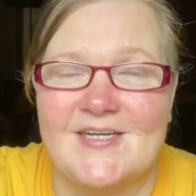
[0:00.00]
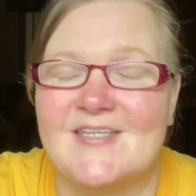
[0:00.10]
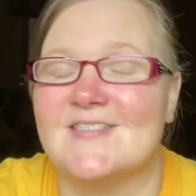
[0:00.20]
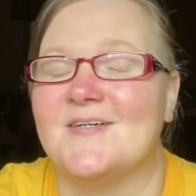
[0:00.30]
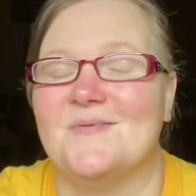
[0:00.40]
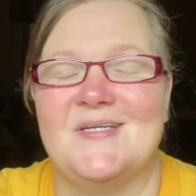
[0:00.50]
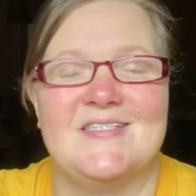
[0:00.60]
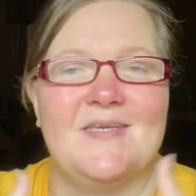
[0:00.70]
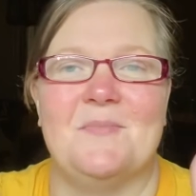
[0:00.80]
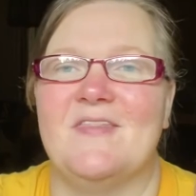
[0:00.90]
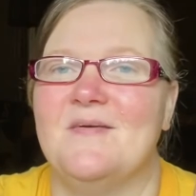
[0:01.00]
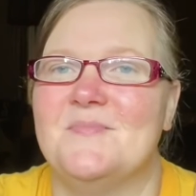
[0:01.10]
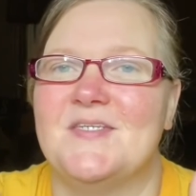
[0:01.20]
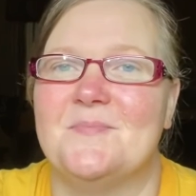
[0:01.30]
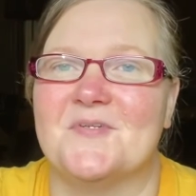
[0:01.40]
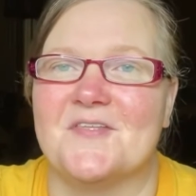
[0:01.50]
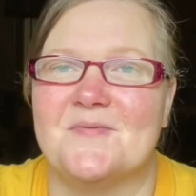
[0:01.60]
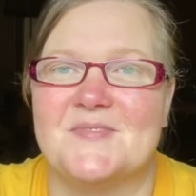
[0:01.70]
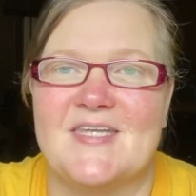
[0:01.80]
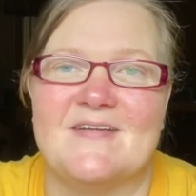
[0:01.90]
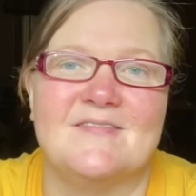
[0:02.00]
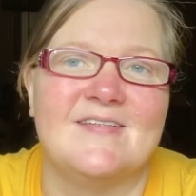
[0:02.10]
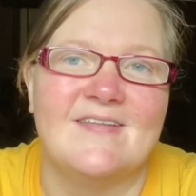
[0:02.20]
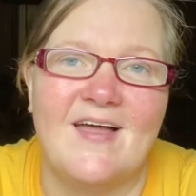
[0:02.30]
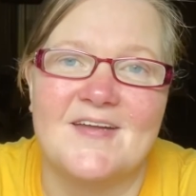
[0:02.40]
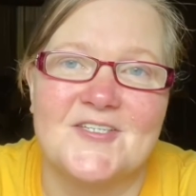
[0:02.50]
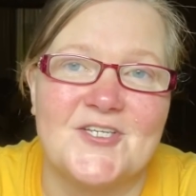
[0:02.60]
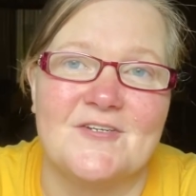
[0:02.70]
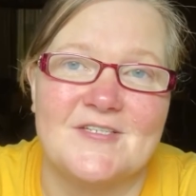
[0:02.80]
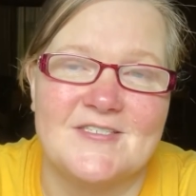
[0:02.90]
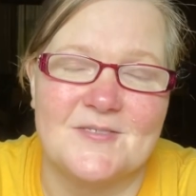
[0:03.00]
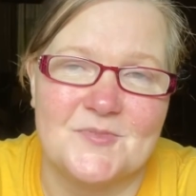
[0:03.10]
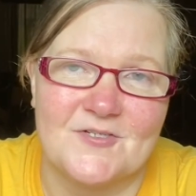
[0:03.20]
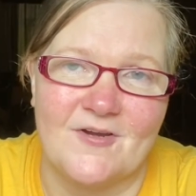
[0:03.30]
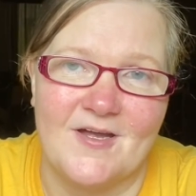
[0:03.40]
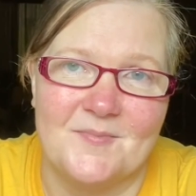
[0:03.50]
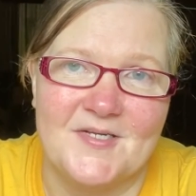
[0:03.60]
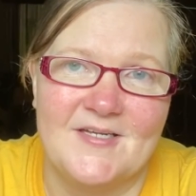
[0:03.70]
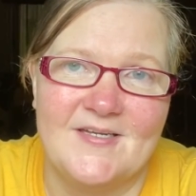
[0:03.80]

As always, give me a thumbs up or thumbs down, like, share, and subscribe.